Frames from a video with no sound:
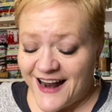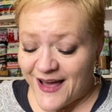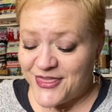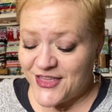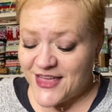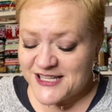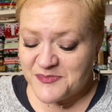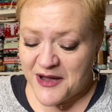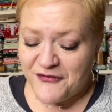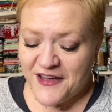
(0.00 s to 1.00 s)
I think that's
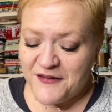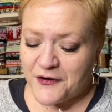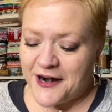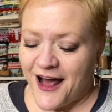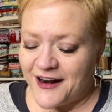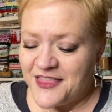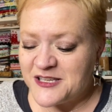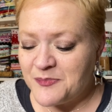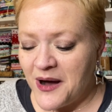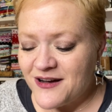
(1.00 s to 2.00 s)
my favorite out of
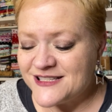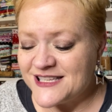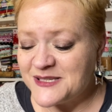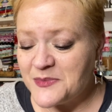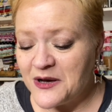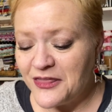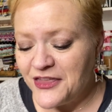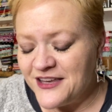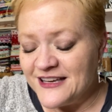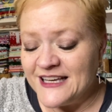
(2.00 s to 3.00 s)
this box this month.